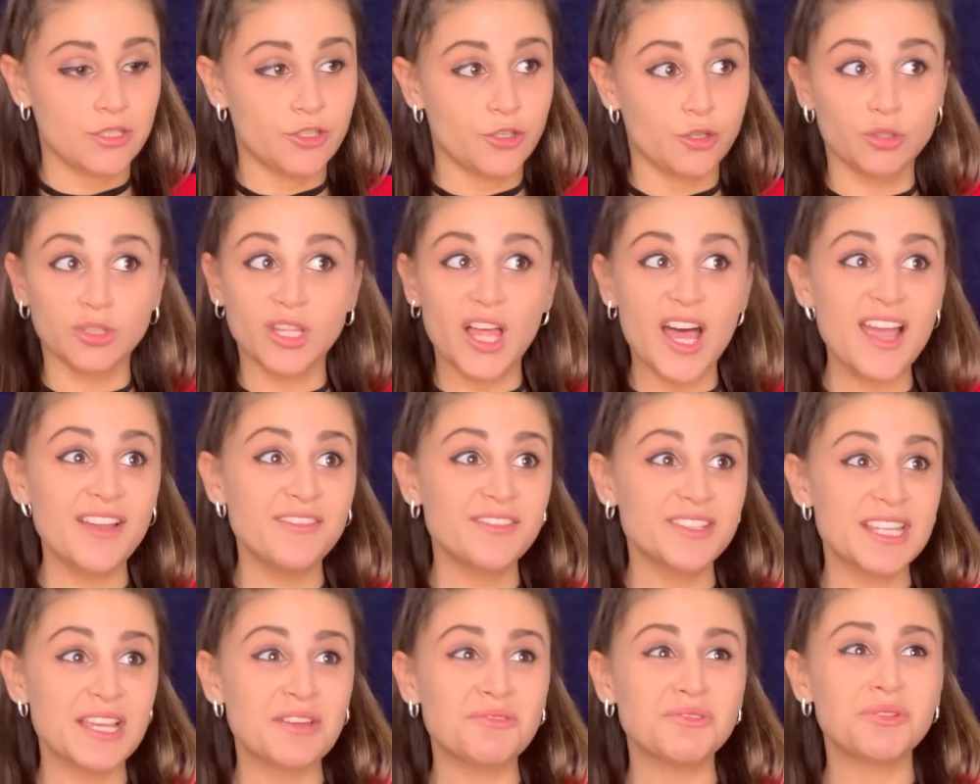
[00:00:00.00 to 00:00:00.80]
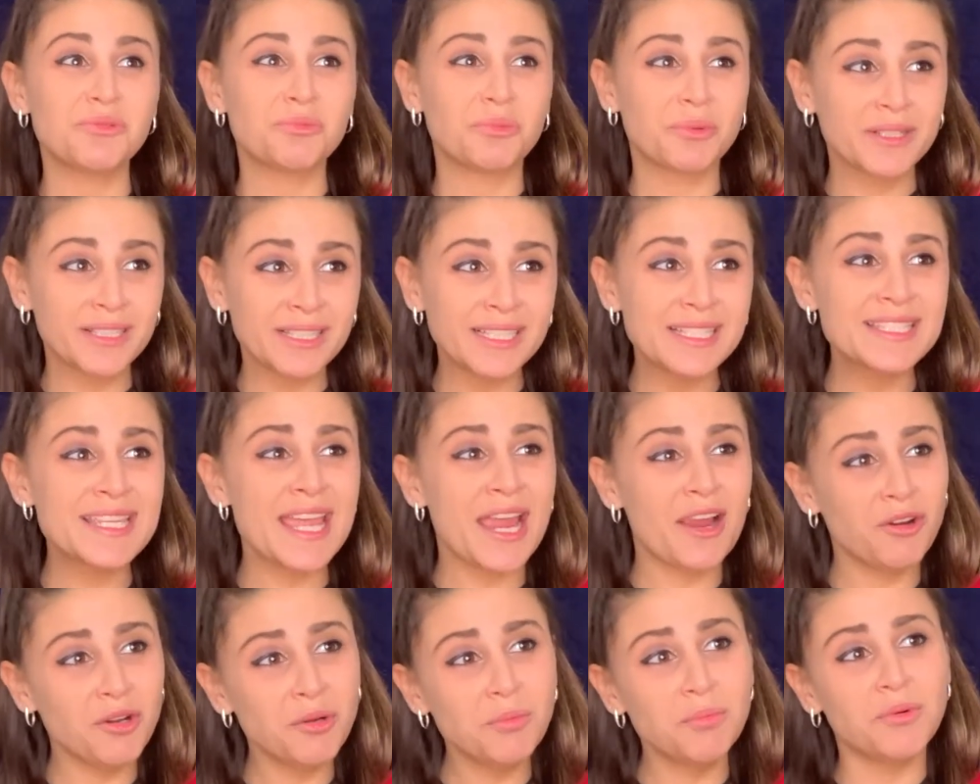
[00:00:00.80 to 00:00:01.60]
Your live sounded really
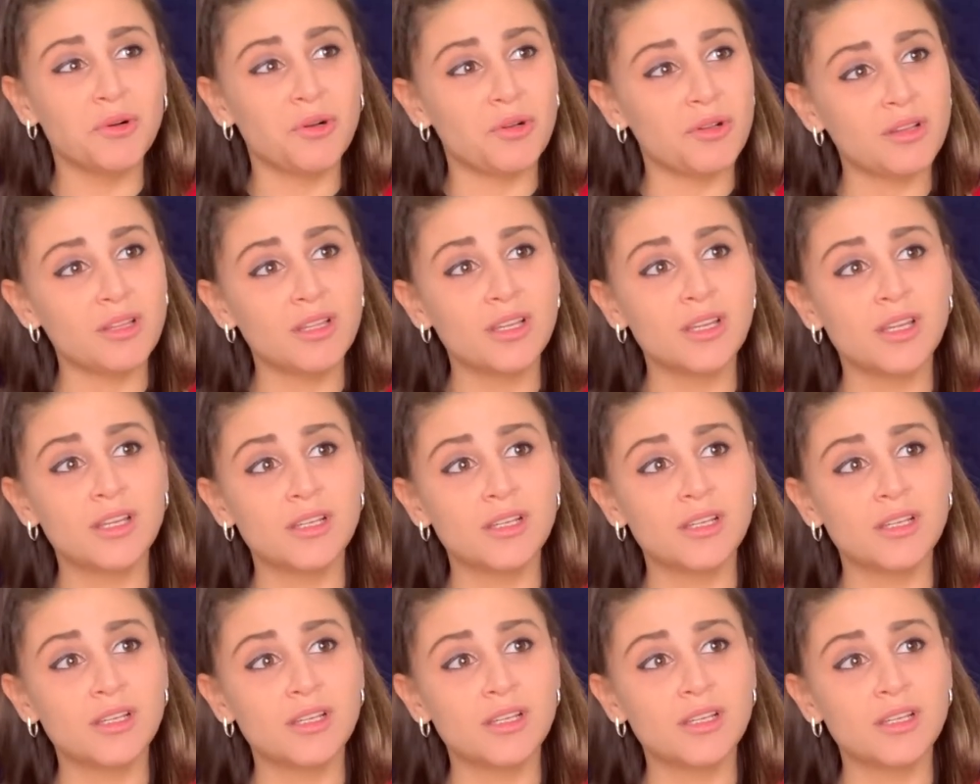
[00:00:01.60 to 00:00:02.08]
terrible.